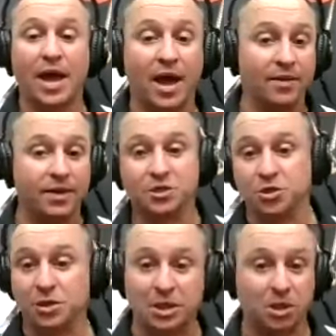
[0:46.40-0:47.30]
how that
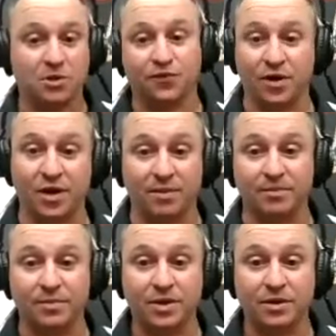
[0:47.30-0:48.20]
journey looked for
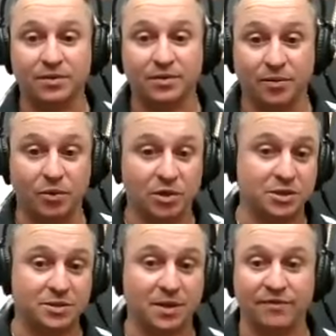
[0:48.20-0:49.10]
him, which
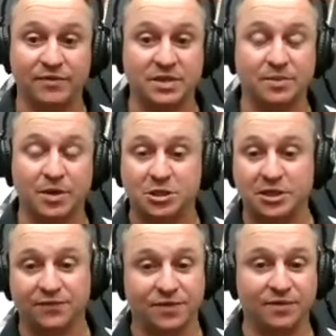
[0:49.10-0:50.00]
is obviously much
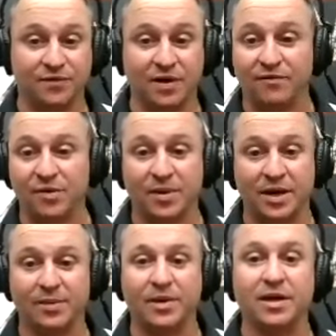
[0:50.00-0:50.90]
different for
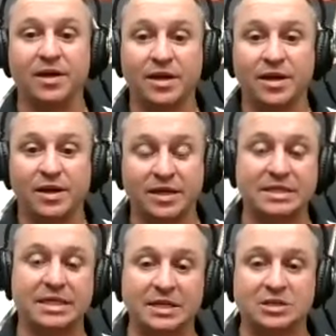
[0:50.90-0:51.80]
everybody, but because
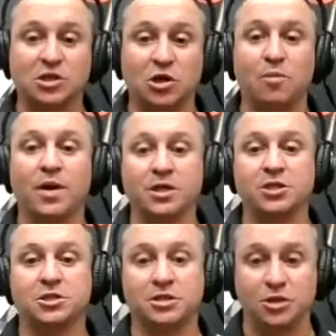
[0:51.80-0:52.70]
he has so
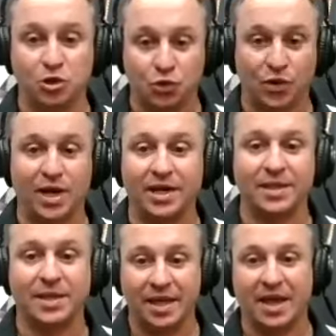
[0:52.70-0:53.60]
much grit in
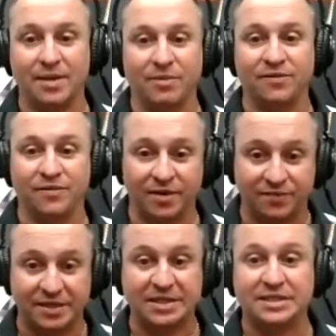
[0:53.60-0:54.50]
the game of, of
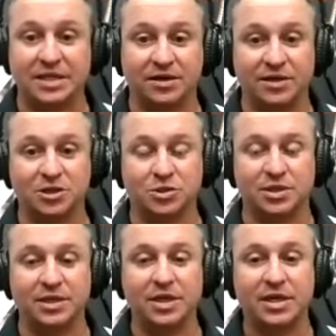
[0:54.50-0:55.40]
the detail
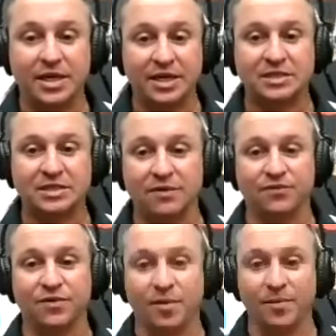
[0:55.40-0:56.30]
industry, he's come
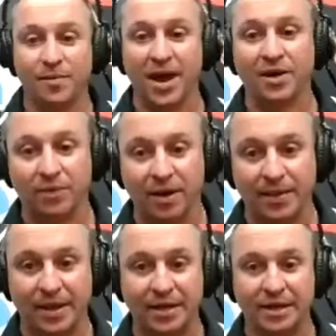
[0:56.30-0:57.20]
from a
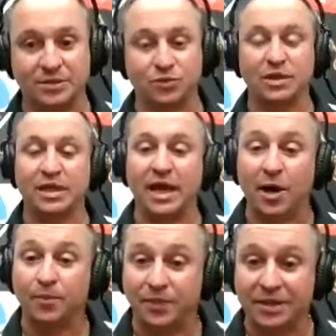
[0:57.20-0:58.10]
background that has really
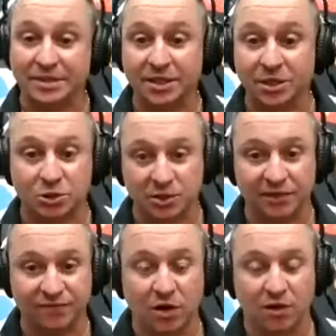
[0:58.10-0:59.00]
helped this industry
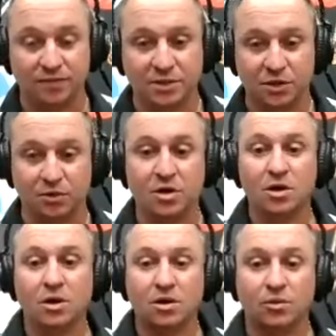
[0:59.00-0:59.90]
evolve. So,
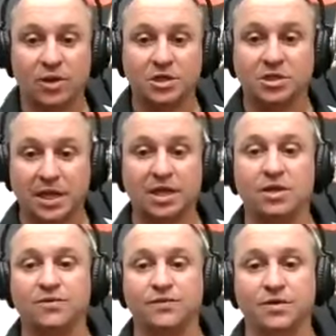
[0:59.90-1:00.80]
Rich, thank
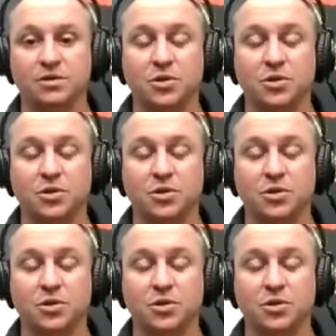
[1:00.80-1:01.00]
you for